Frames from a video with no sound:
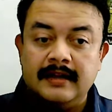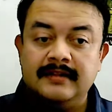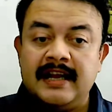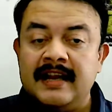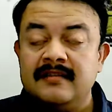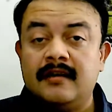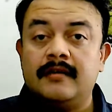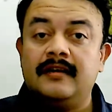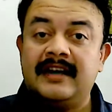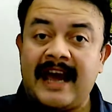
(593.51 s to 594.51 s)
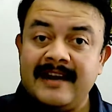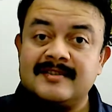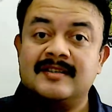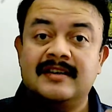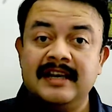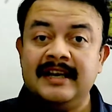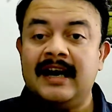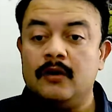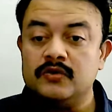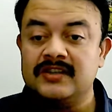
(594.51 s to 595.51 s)
then the diet's
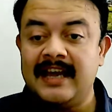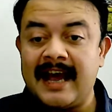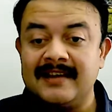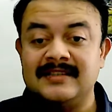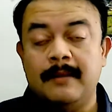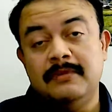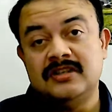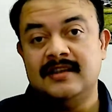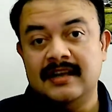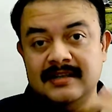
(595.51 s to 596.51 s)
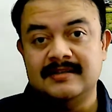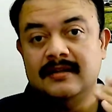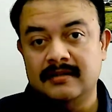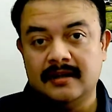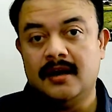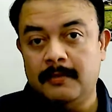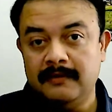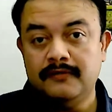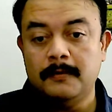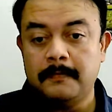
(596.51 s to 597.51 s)
greenhouse gas emission, that is the, the carbon
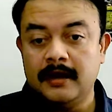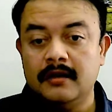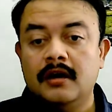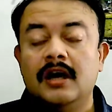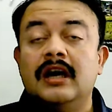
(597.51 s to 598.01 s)
footprint,